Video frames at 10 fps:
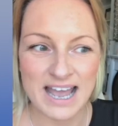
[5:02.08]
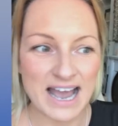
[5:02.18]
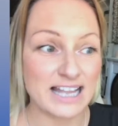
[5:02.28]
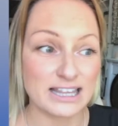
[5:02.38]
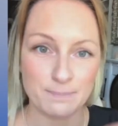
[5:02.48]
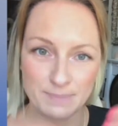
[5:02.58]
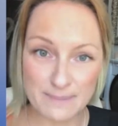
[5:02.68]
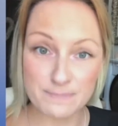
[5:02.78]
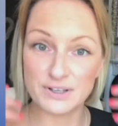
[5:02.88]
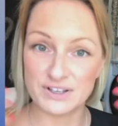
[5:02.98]
and the
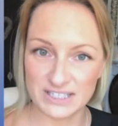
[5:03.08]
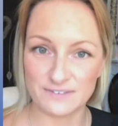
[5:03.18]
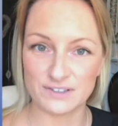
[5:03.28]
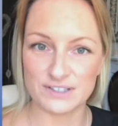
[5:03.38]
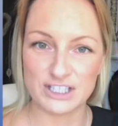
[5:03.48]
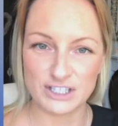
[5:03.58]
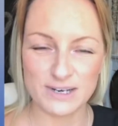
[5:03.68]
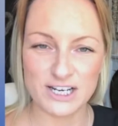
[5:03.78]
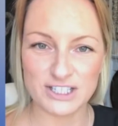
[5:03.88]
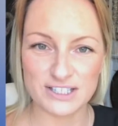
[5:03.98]
people in the difficult
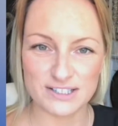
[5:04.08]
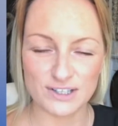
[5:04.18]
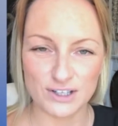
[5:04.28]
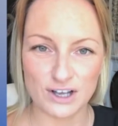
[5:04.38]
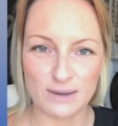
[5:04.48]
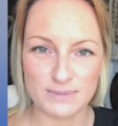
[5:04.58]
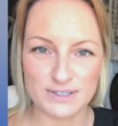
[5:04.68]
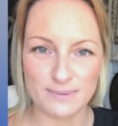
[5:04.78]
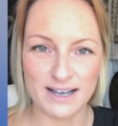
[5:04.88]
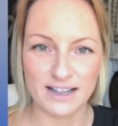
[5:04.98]
situations that will come as
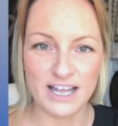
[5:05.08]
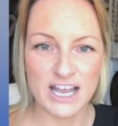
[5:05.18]
well.